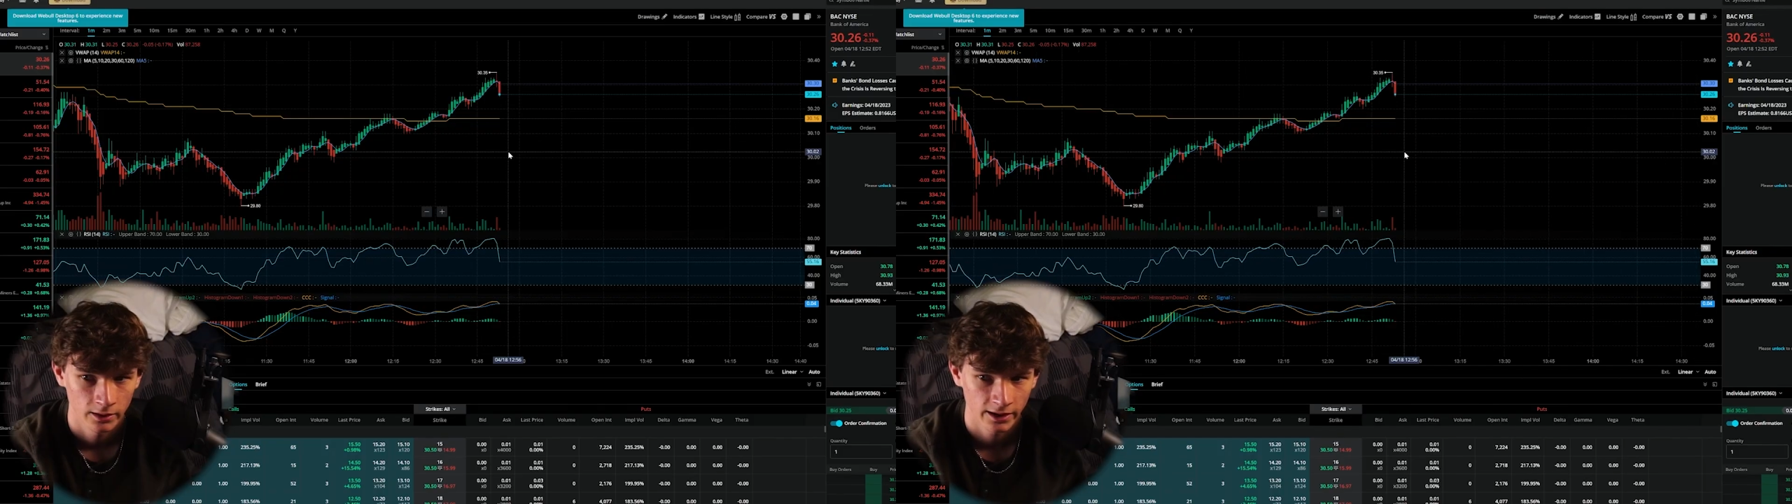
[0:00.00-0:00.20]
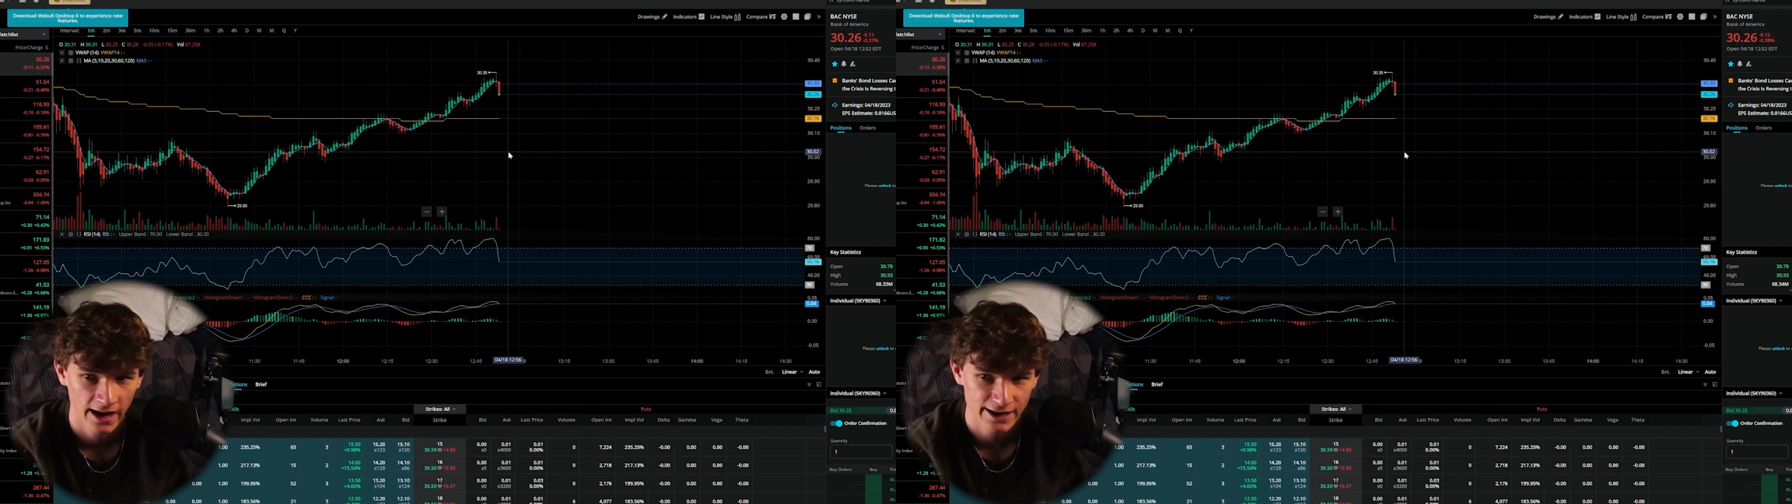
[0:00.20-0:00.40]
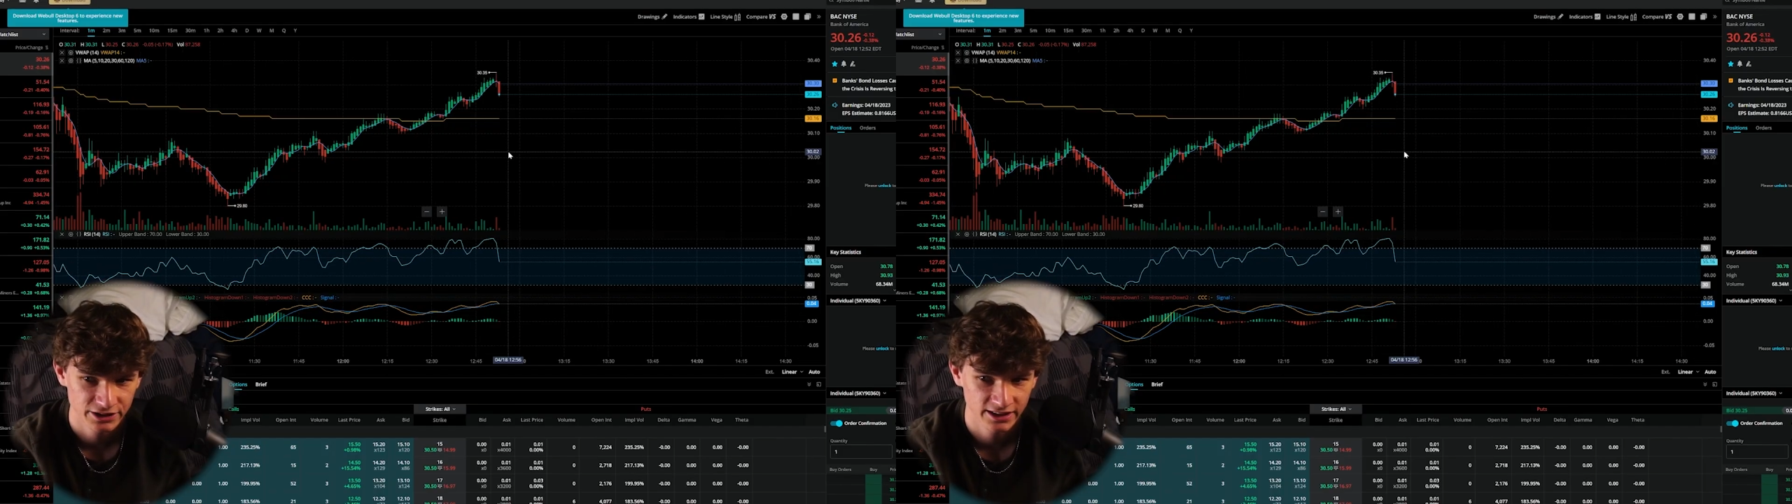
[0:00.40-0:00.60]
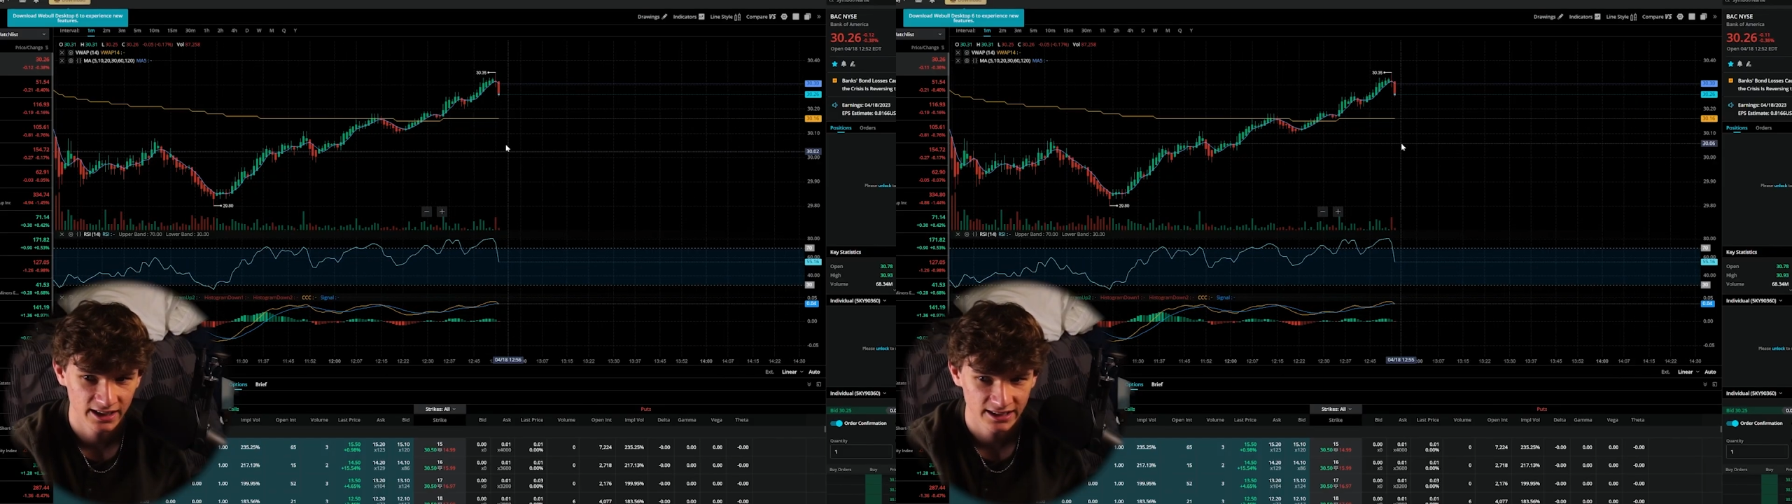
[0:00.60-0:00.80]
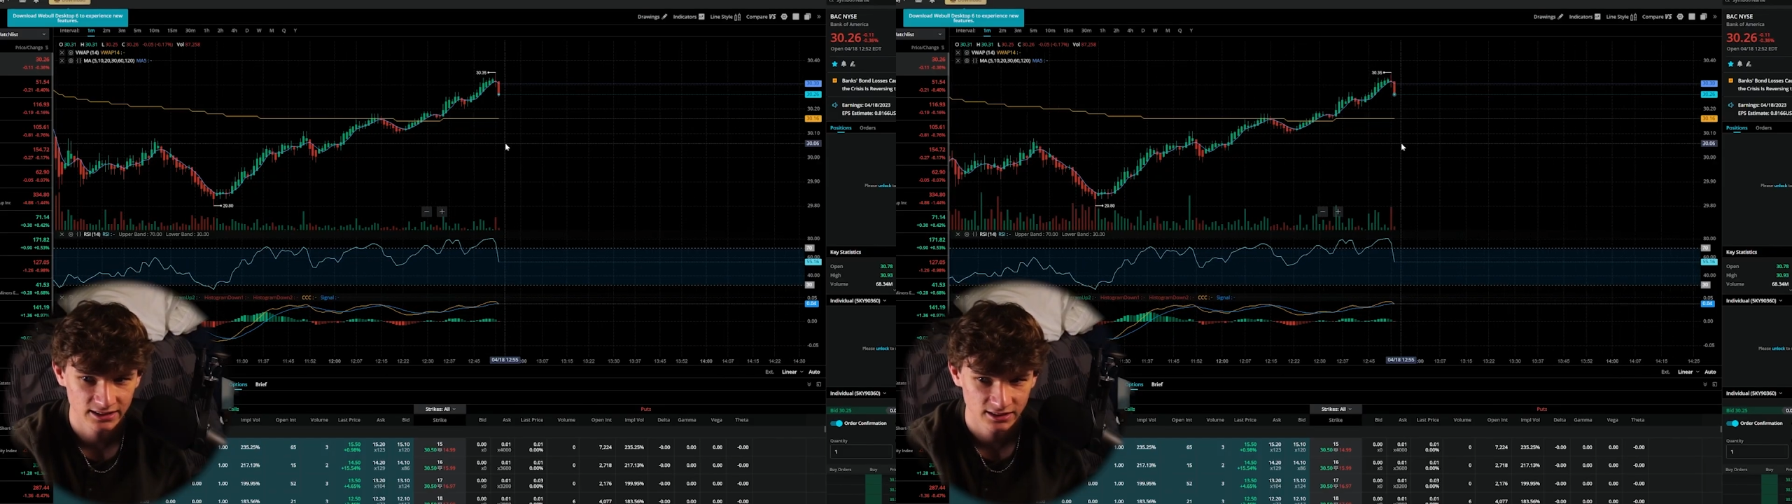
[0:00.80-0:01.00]
Actually,
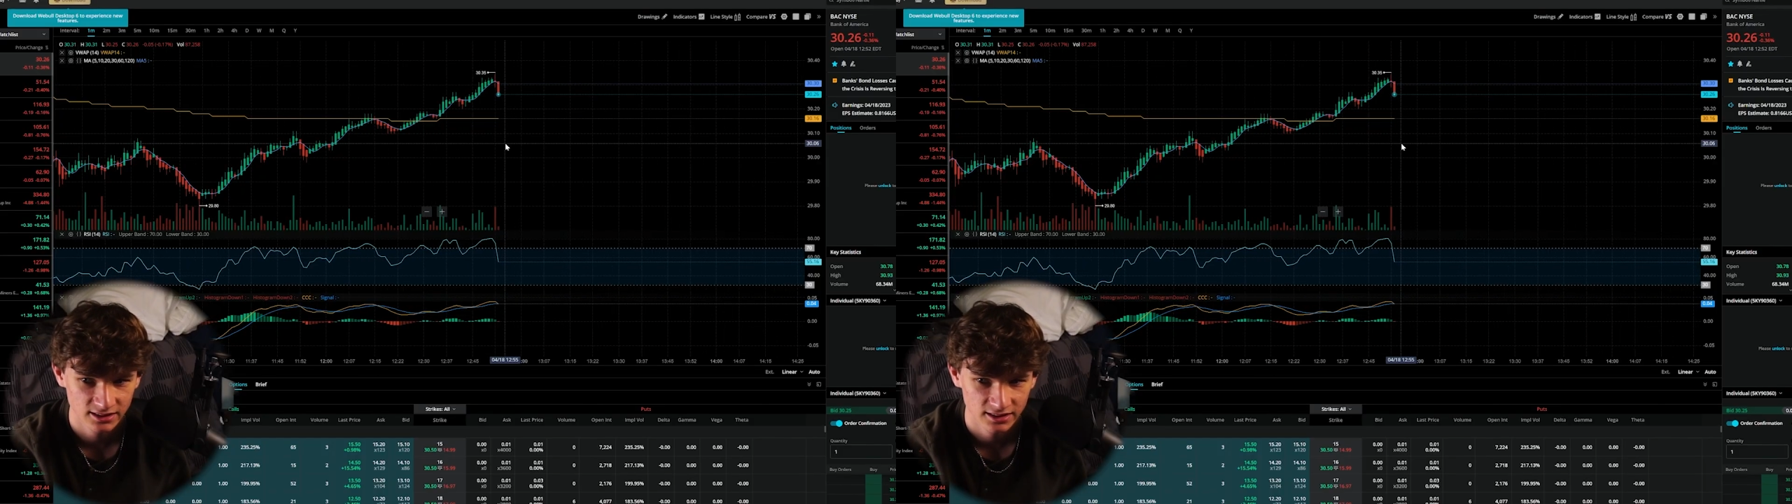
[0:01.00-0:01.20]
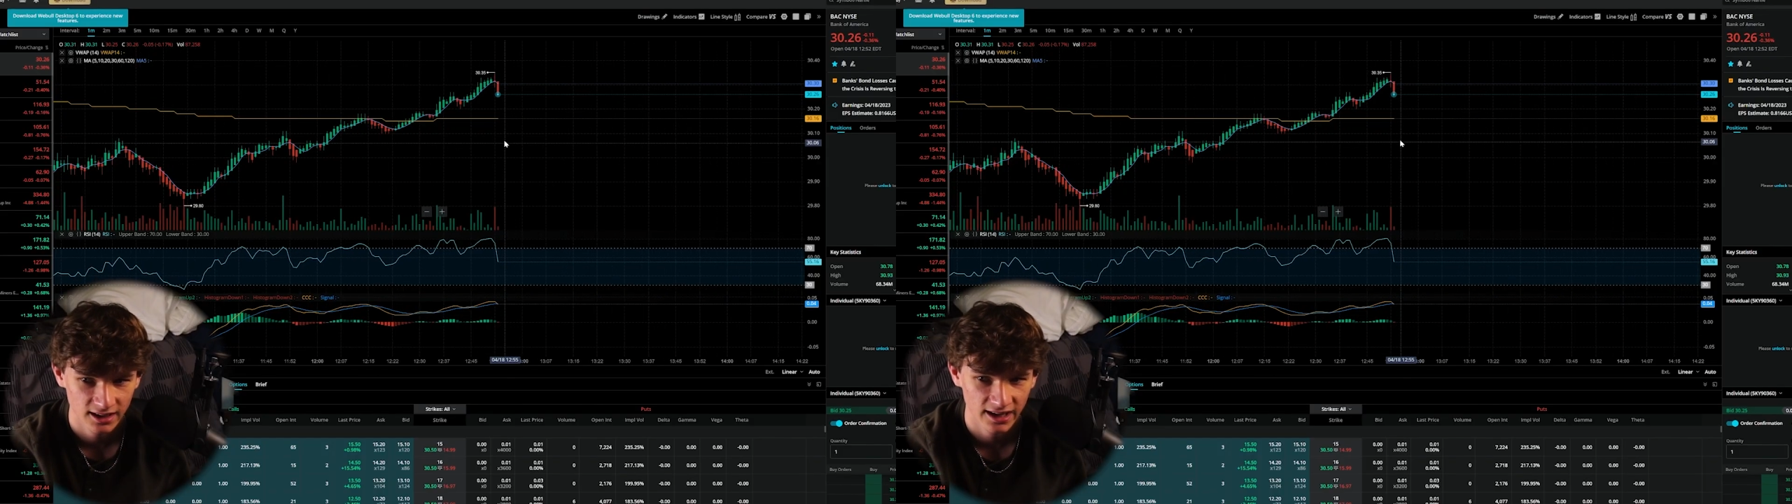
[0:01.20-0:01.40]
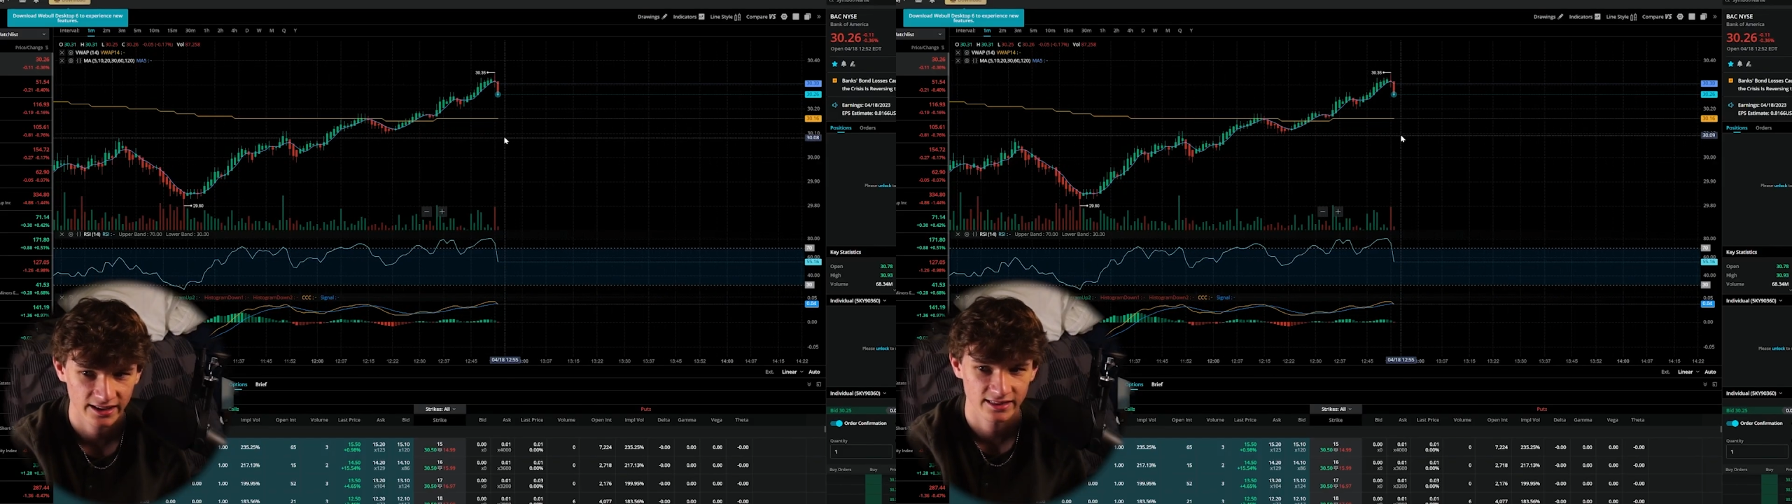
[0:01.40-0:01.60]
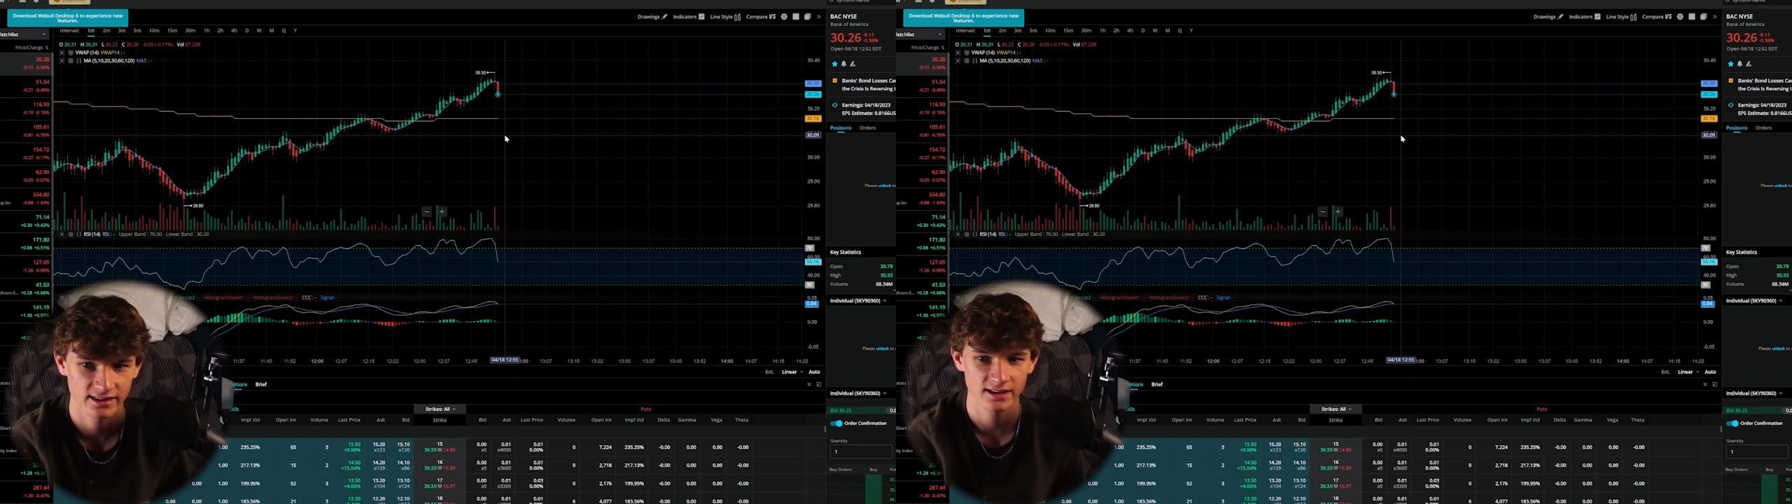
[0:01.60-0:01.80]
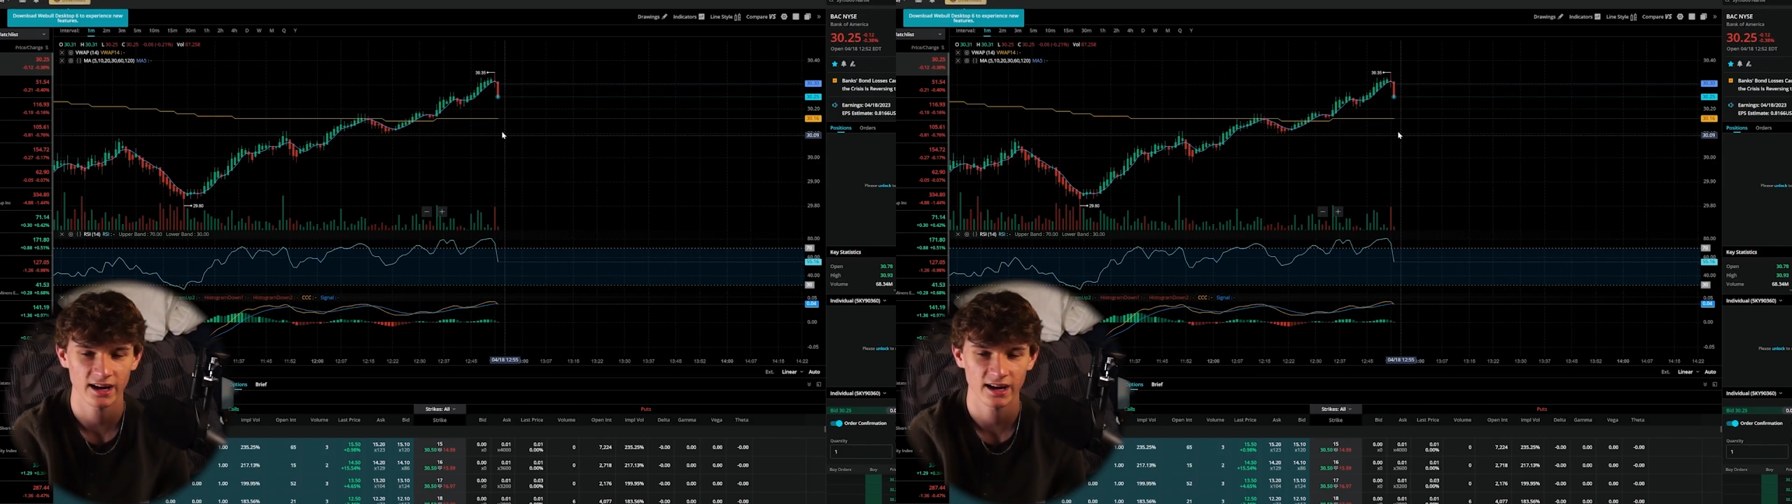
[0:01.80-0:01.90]
guys, I think